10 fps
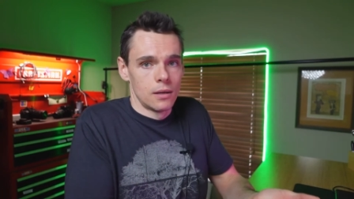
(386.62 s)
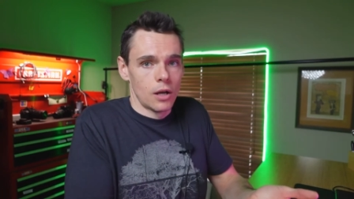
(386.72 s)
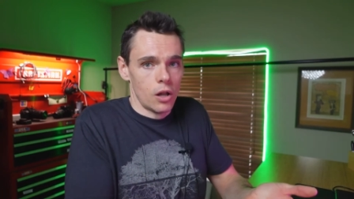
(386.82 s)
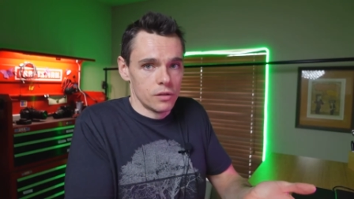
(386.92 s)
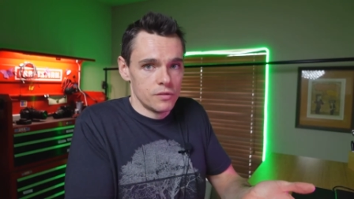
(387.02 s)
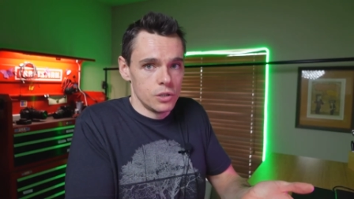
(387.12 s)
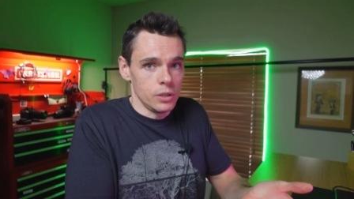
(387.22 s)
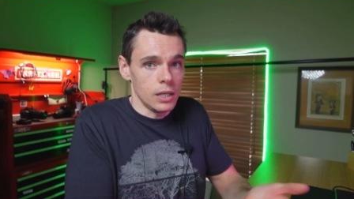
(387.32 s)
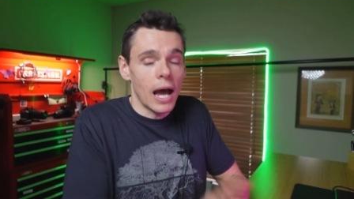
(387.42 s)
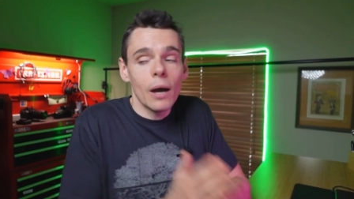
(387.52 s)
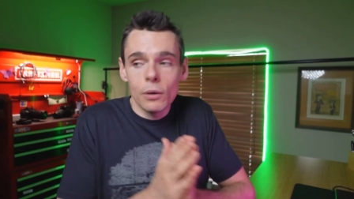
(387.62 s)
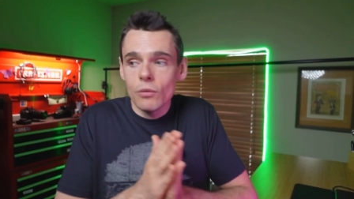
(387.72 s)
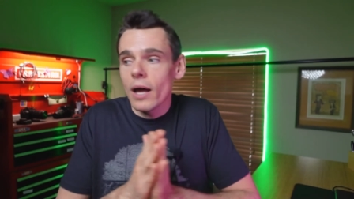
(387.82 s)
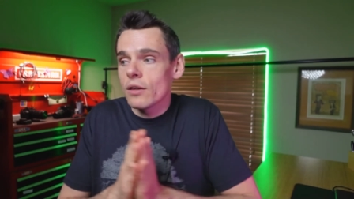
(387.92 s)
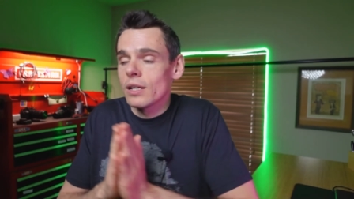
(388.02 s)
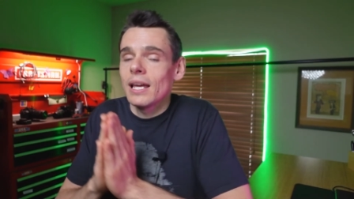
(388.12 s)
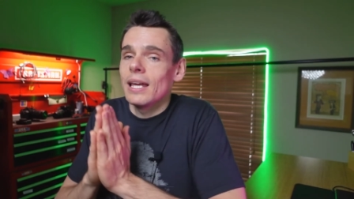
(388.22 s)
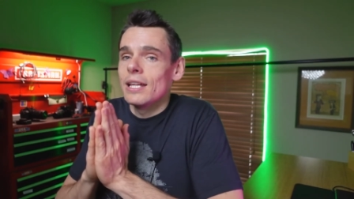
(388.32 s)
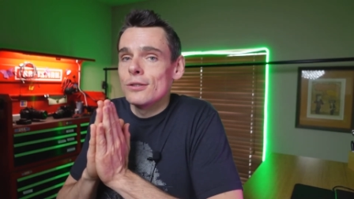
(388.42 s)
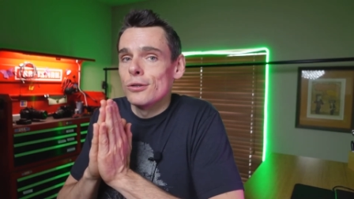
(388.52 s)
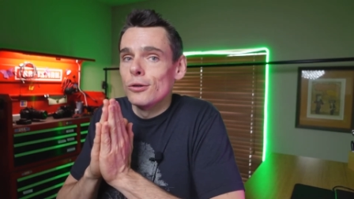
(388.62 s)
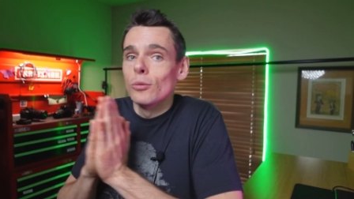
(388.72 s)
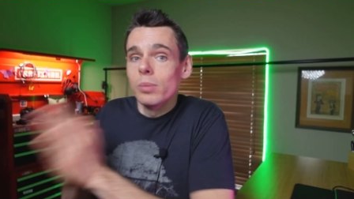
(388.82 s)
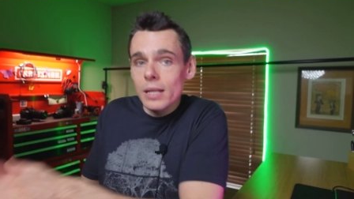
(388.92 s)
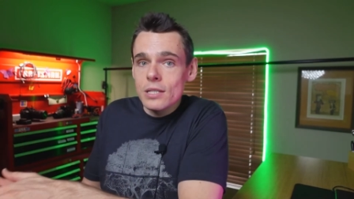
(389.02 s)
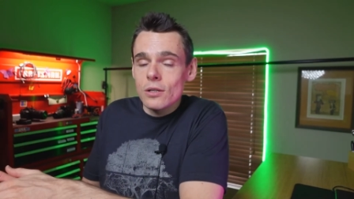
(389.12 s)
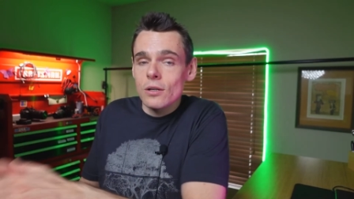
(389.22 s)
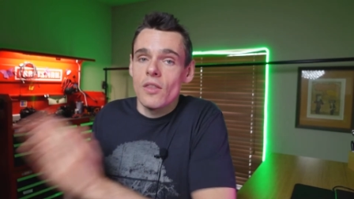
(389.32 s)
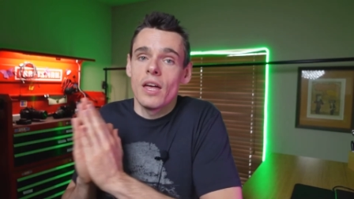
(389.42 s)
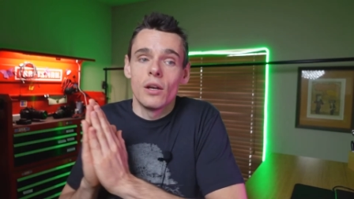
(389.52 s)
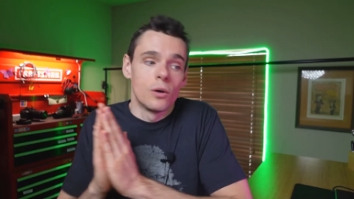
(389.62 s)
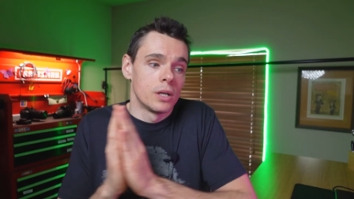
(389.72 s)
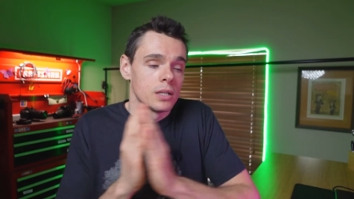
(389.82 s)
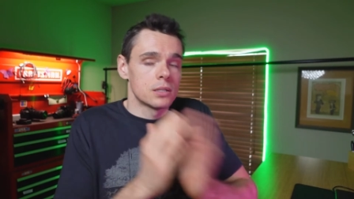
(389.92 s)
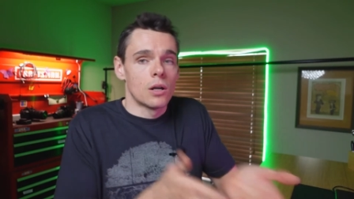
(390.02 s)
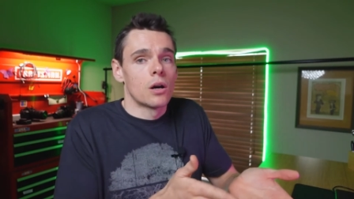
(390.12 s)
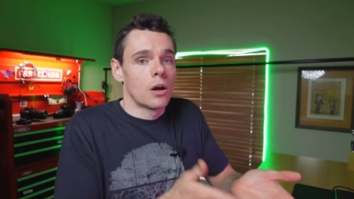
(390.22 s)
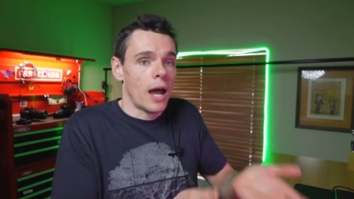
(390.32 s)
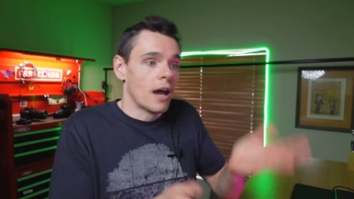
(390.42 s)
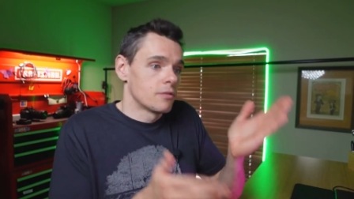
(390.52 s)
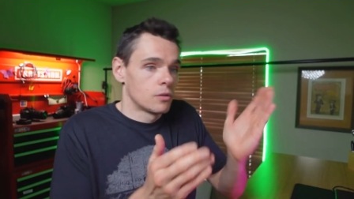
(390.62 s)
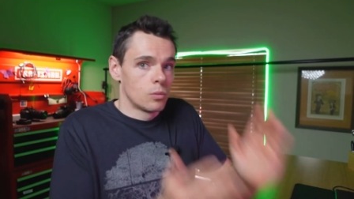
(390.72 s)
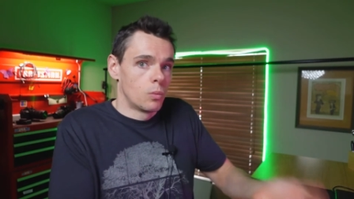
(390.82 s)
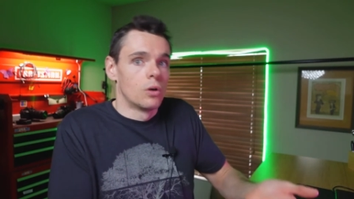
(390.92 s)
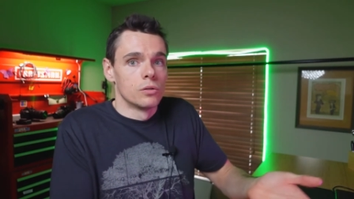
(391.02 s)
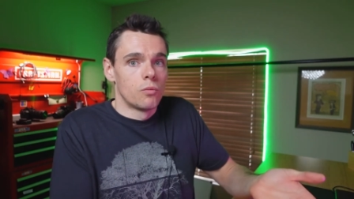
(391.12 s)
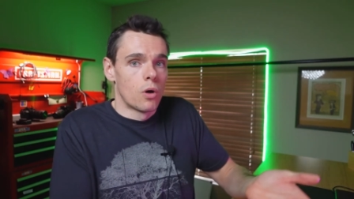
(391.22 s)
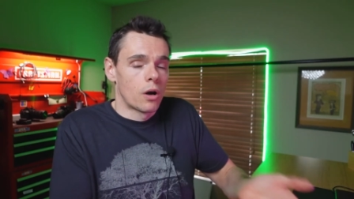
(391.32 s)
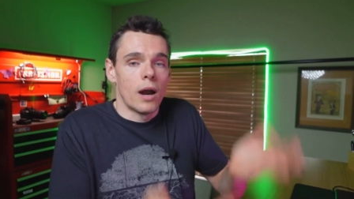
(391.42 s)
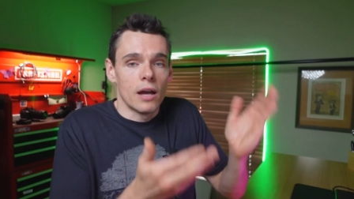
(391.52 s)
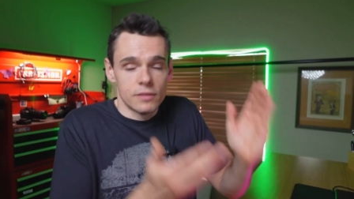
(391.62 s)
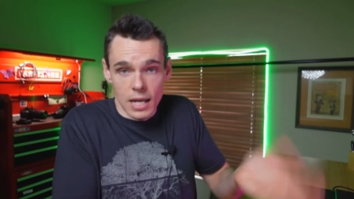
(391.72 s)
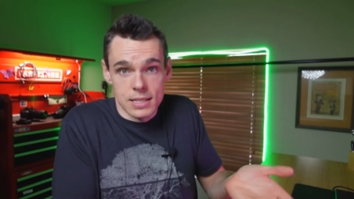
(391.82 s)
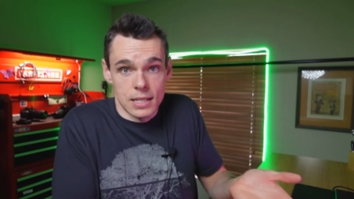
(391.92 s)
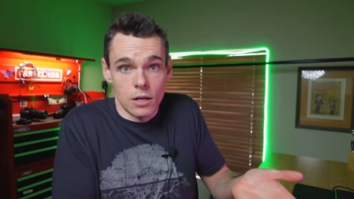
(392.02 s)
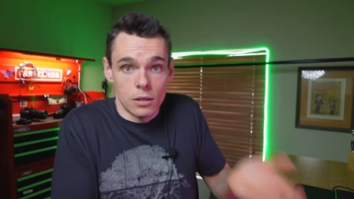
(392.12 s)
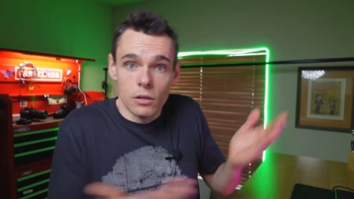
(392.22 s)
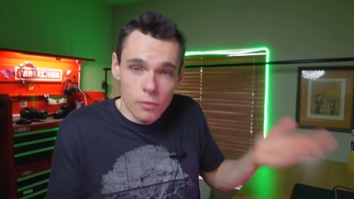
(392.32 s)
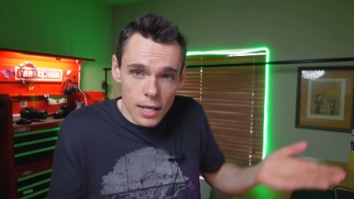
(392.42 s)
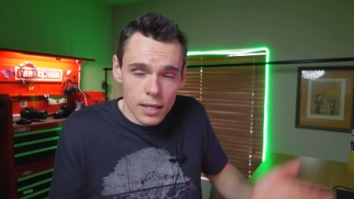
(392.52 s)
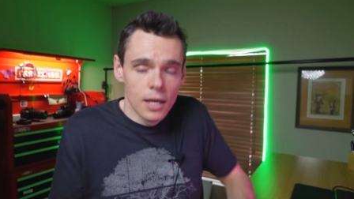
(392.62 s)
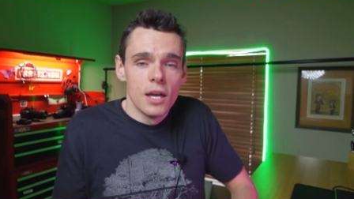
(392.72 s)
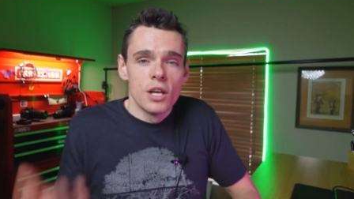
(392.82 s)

Call of Duty. I would rather get into Blizzard than owning Starcraft, World of Warcraft, etc., right?